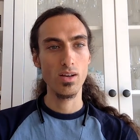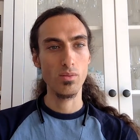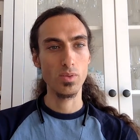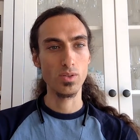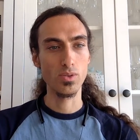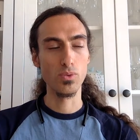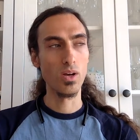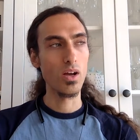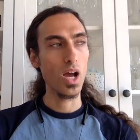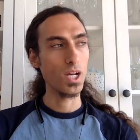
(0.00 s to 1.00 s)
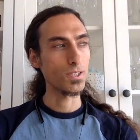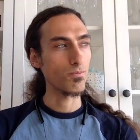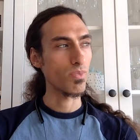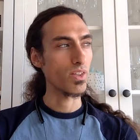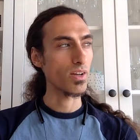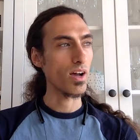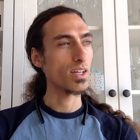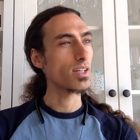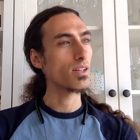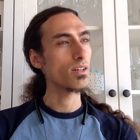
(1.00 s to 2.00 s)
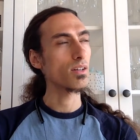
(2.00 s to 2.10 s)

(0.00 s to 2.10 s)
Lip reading: a bit too, that I,